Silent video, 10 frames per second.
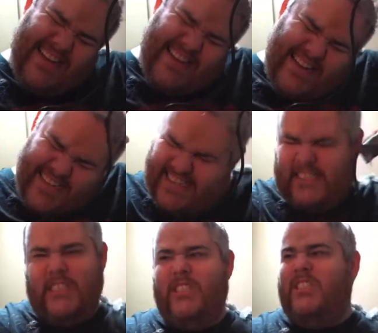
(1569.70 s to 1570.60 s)

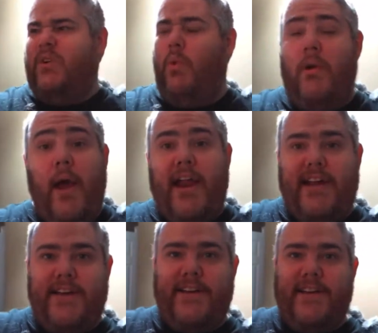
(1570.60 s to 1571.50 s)
Ah! This what is
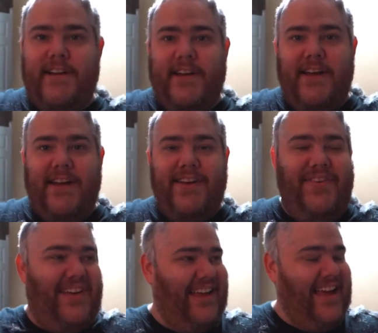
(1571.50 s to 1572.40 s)

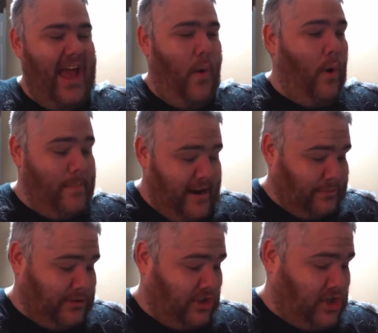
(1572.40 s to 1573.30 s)
disgusting. What am
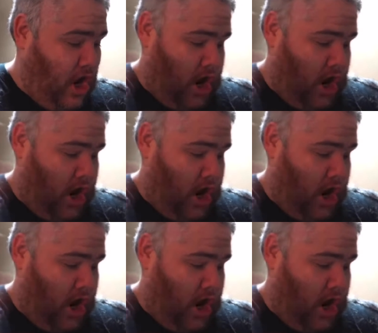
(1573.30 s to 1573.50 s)
I supposed to